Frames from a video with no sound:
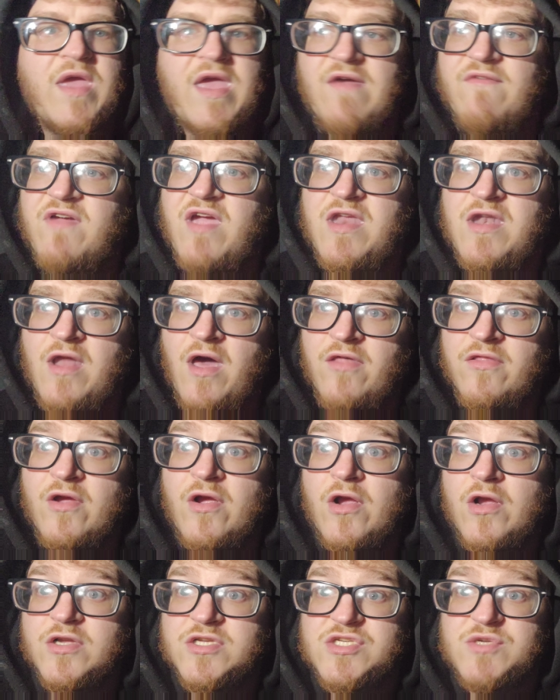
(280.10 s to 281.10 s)
have
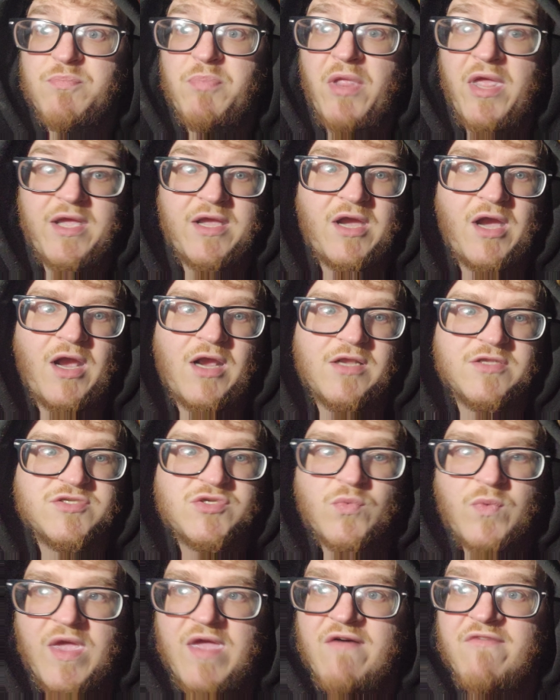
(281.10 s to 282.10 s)
another split card,
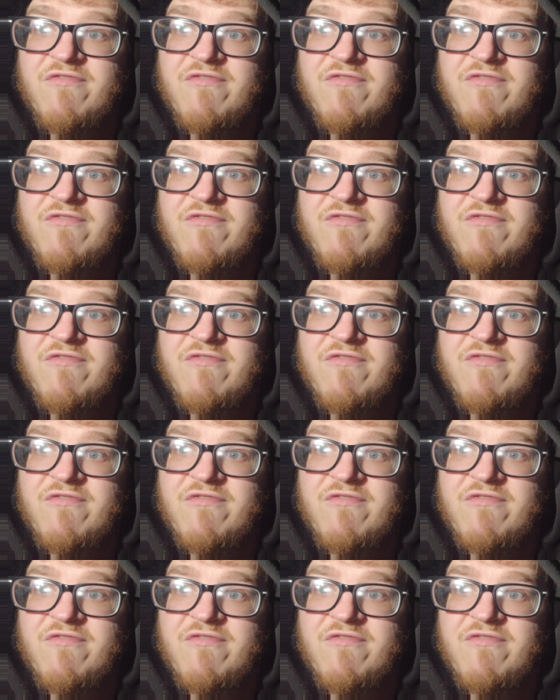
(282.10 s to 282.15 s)
so we have